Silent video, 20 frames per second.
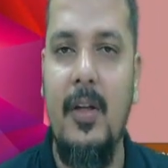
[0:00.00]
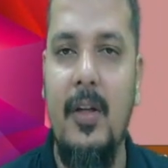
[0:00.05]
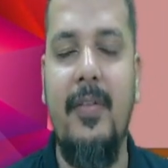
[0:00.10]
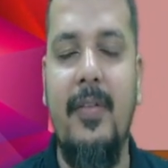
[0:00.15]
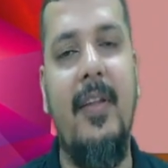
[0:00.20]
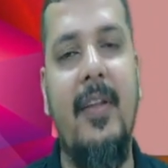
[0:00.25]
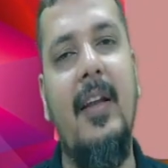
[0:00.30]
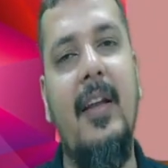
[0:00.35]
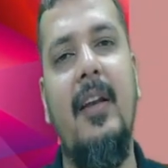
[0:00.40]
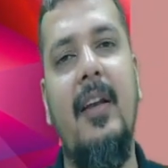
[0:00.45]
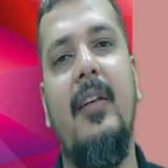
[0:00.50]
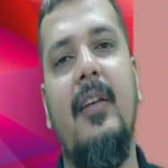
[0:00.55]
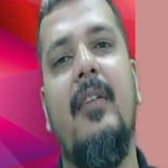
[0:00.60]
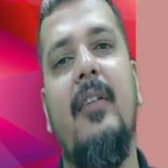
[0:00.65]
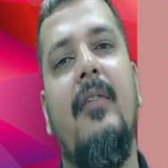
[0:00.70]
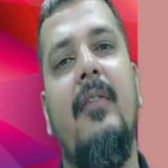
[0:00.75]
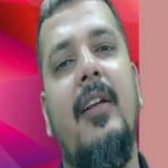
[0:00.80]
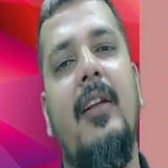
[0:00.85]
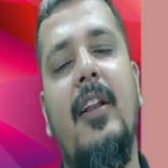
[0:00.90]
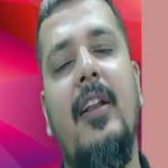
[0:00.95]

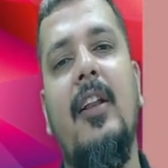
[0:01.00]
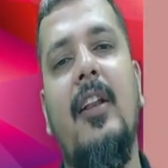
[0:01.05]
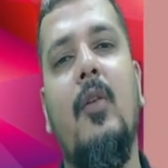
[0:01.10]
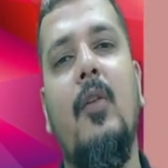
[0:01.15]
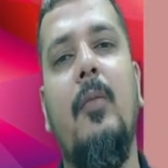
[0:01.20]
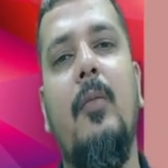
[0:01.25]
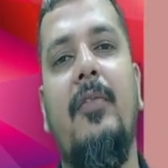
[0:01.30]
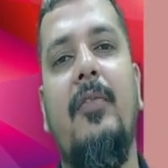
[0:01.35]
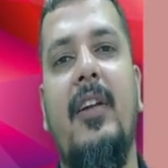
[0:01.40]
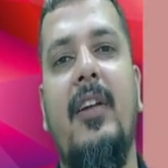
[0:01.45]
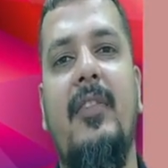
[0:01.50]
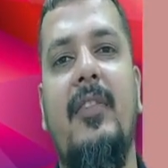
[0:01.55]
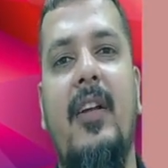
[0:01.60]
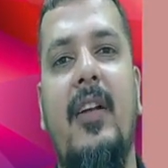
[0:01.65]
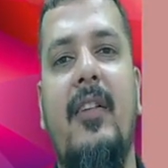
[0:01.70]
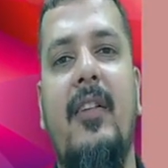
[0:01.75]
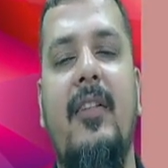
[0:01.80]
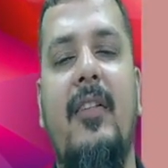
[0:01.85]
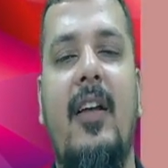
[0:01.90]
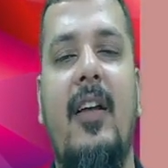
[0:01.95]
then whether the room
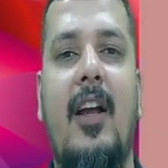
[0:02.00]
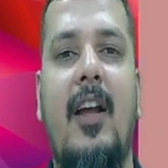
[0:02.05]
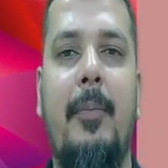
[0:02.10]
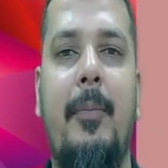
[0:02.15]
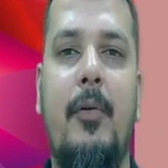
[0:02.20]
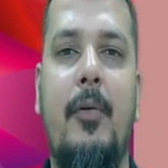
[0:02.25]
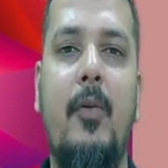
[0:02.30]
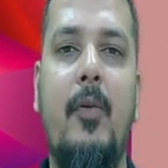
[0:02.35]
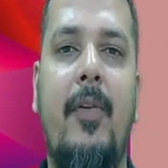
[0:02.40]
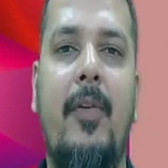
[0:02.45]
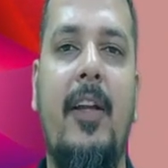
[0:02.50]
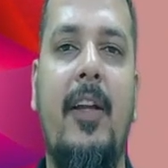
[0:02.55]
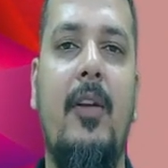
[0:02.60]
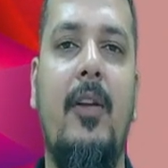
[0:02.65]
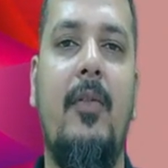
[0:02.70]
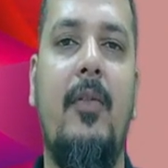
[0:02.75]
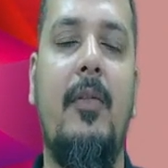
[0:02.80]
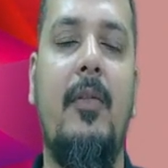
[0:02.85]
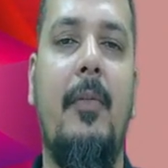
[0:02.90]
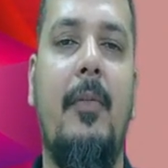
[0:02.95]
charges are up to
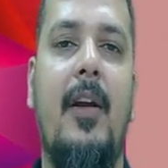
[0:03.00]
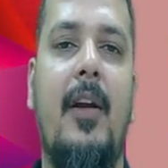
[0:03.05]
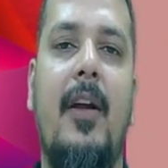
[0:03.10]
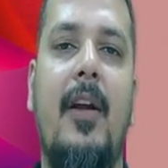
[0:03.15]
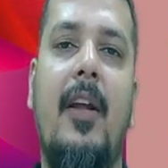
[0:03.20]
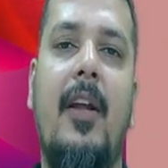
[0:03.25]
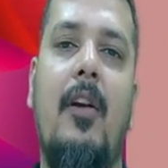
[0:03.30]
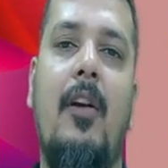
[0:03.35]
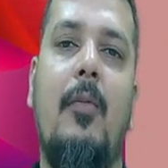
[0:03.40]
5,000 per day